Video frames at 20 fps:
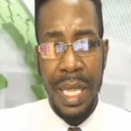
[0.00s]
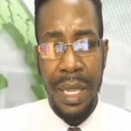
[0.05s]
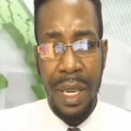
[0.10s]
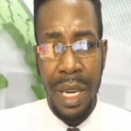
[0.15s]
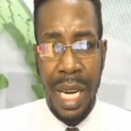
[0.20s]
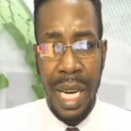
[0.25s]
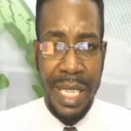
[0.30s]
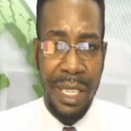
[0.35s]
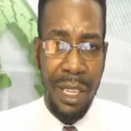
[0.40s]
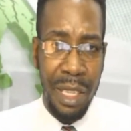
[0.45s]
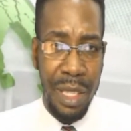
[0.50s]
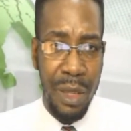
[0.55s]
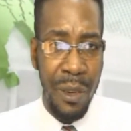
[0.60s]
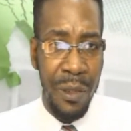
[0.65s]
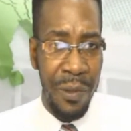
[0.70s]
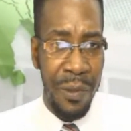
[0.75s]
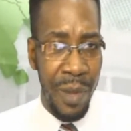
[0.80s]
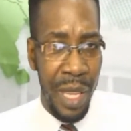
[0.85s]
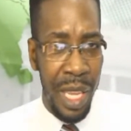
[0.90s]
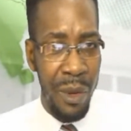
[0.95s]
are not
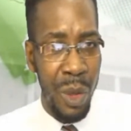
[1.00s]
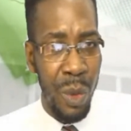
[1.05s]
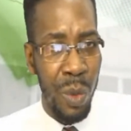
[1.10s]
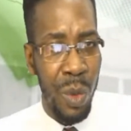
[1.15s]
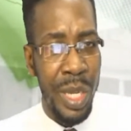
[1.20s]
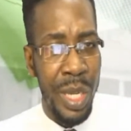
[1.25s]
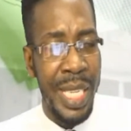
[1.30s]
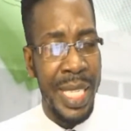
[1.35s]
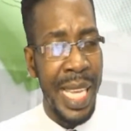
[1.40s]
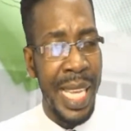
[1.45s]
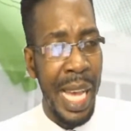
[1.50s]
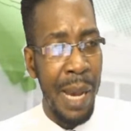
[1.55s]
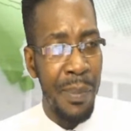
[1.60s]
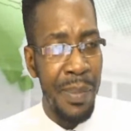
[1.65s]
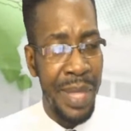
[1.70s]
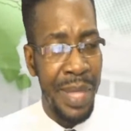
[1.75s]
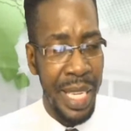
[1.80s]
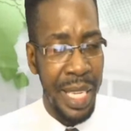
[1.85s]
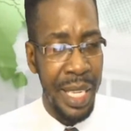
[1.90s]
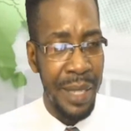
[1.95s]
afraid with what is
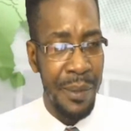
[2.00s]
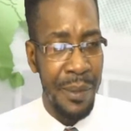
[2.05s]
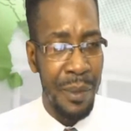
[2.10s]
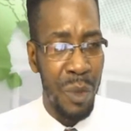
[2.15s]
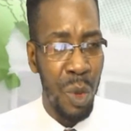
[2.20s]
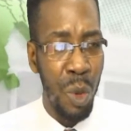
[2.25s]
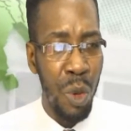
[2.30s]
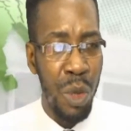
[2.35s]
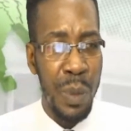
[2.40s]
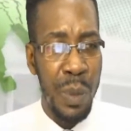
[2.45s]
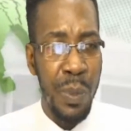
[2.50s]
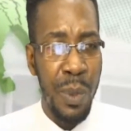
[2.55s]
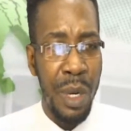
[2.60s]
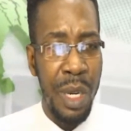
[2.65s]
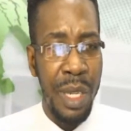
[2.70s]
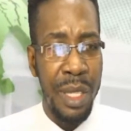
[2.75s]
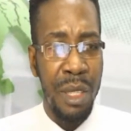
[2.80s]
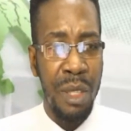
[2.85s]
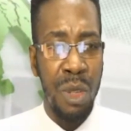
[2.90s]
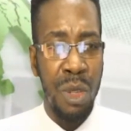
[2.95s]
happening. Those
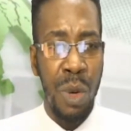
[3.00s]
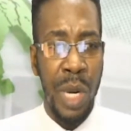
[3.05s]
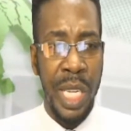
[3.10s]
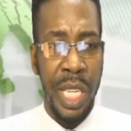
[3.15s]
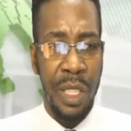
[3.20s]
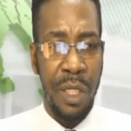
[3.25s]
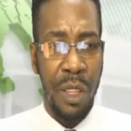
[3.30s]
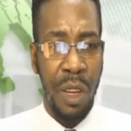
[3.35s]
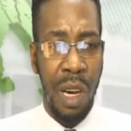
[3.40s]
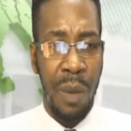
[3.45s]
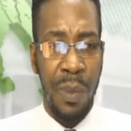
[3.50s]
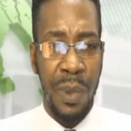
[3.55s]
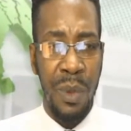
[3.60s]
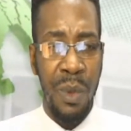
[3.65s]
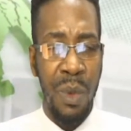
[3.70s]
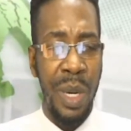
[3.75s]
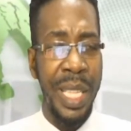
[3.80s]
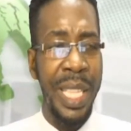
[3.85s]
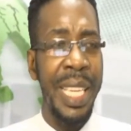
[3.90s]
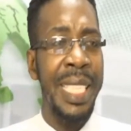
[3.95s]
persons who are not up on
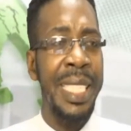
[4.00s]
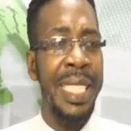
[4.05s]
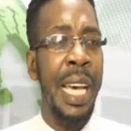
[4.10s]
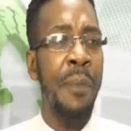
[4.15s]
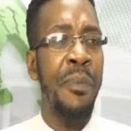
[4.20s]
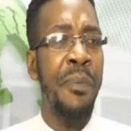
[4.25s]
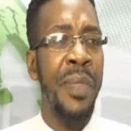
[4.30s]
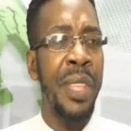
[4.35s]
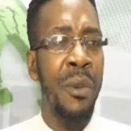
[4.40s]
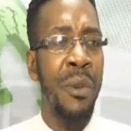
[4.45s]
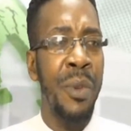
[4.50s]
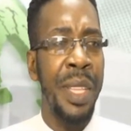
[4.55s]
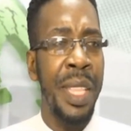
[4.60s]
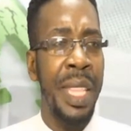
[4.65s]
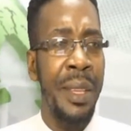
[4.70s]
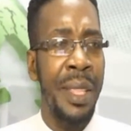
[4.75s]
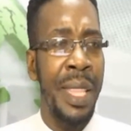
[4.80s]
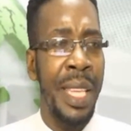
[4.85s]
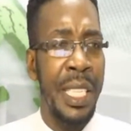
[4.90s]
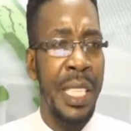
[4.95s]
what is happening with
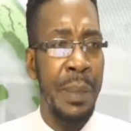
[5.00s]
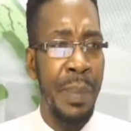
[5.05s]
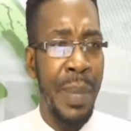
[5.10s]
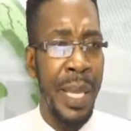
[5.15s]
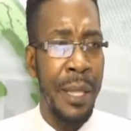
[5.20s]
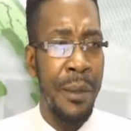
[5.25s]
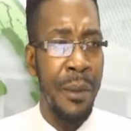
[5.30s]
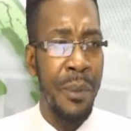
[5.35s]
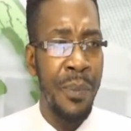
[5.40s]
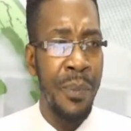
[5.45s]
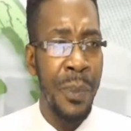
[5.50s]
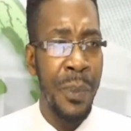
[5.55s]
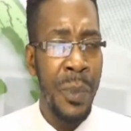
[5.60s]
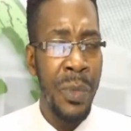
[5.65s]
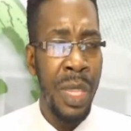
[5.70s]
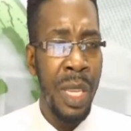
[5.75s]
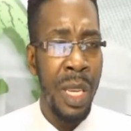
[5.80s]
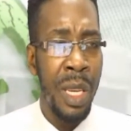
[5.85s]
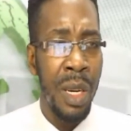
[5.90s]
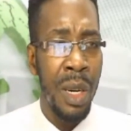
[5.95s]
this bill.
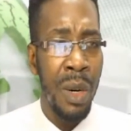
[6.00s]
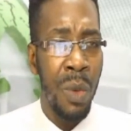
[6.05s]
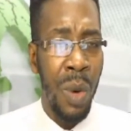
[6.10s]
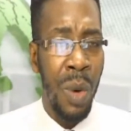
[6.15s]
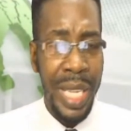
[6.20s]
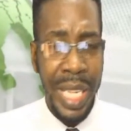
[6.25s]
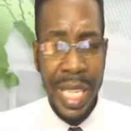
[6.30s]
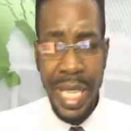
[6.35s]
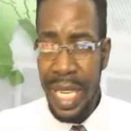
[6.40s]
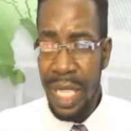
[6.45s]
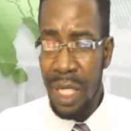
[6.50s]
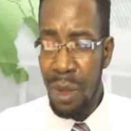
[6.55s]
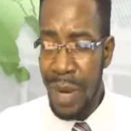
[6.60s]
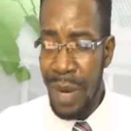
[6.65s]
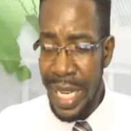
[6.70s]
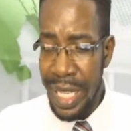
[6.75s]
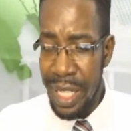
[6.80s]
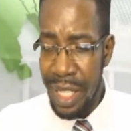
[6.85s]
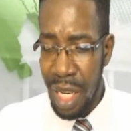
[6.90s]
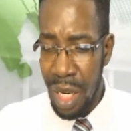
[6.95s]
What it is
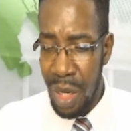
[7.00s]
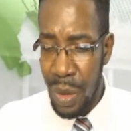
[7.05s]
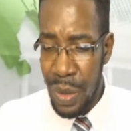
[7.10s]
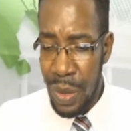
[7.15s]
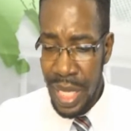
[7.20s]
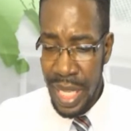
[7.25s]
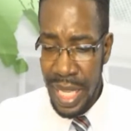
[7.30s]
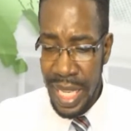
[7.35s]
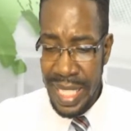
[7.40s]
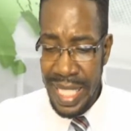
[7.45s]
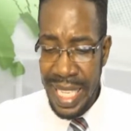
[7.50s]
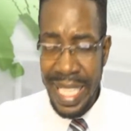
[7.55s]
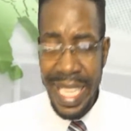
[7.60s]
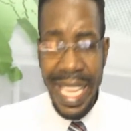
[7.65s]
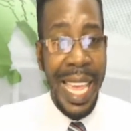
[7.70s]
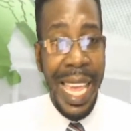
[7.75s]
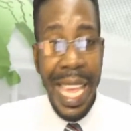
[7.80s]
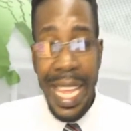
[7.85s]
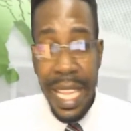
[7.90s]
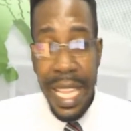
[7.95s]
right now is that
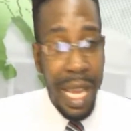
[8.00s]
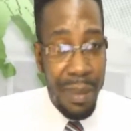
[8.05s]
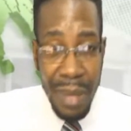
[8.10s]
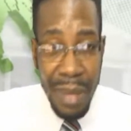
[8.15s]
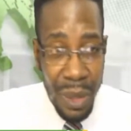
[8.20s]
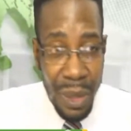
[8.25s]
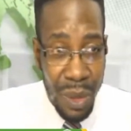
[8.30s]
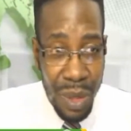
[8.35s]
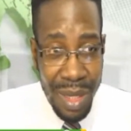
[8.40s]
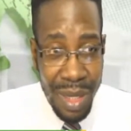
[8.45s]
any amount